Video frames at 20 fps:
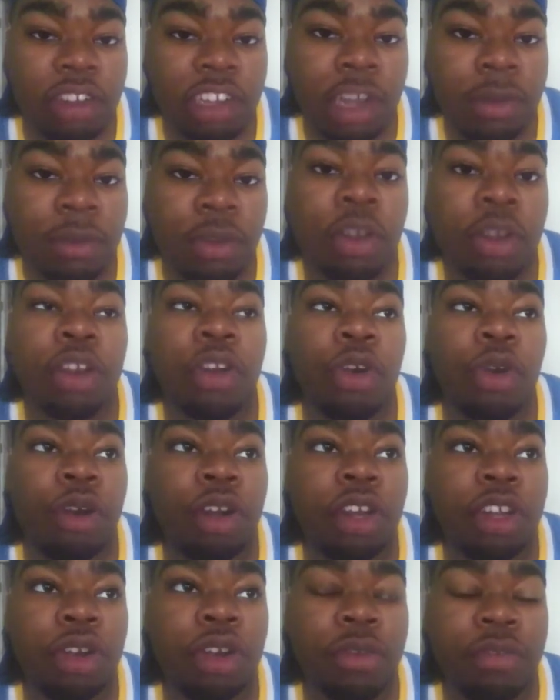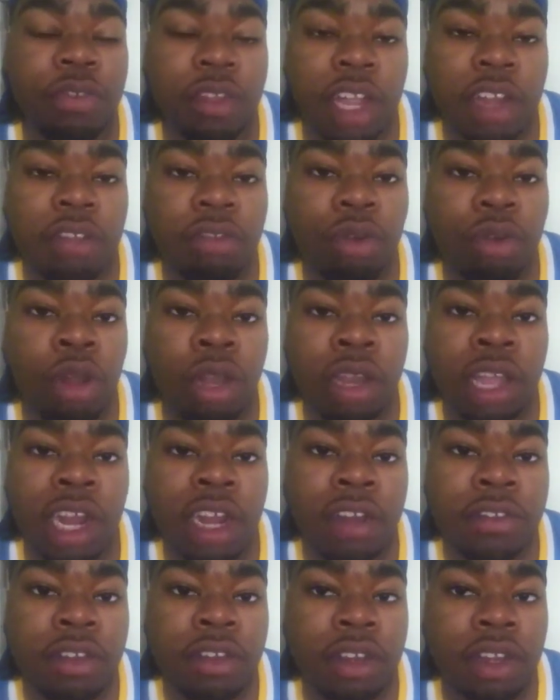time, you're in the corner, you don't feel like rolling
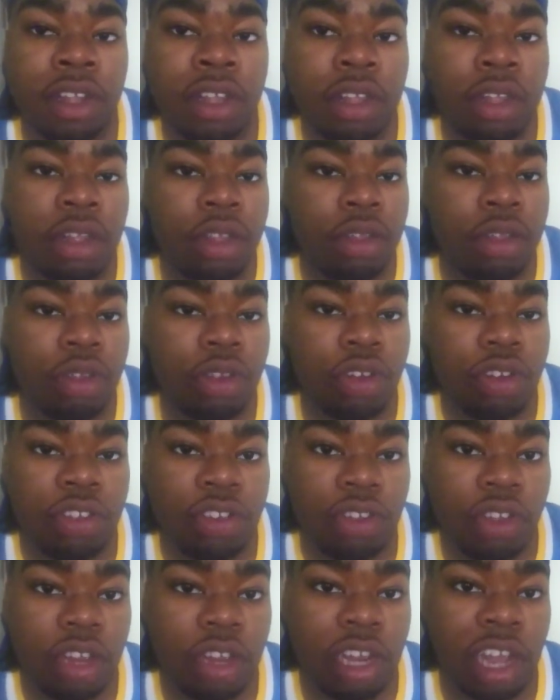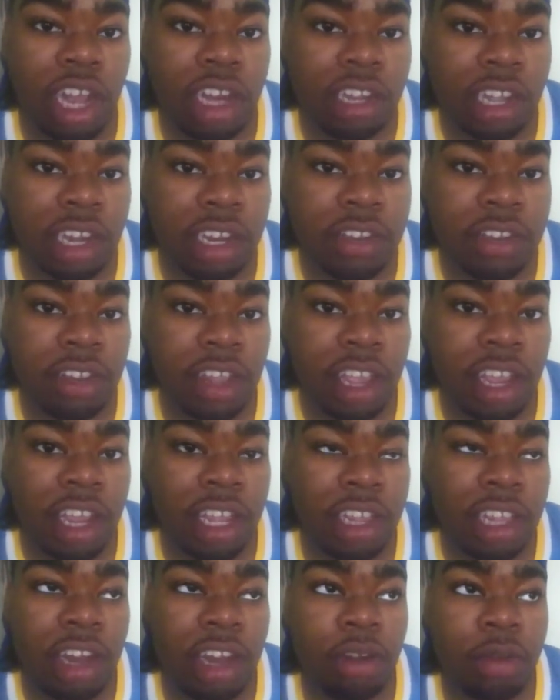out of it, you can just do a knockdown attack,
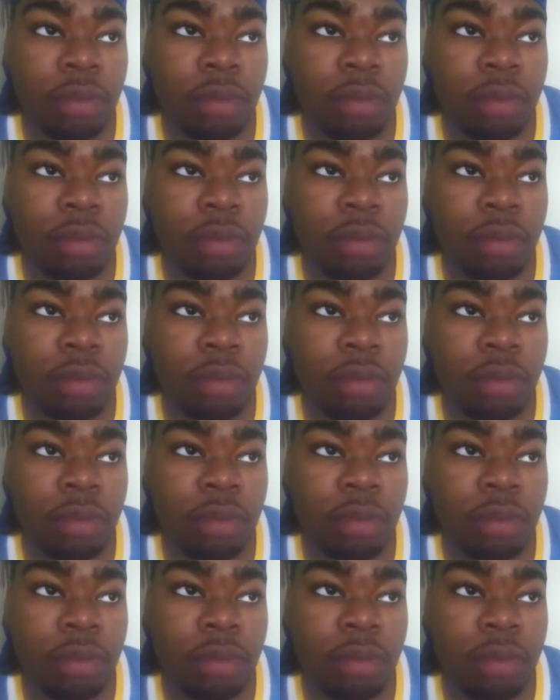and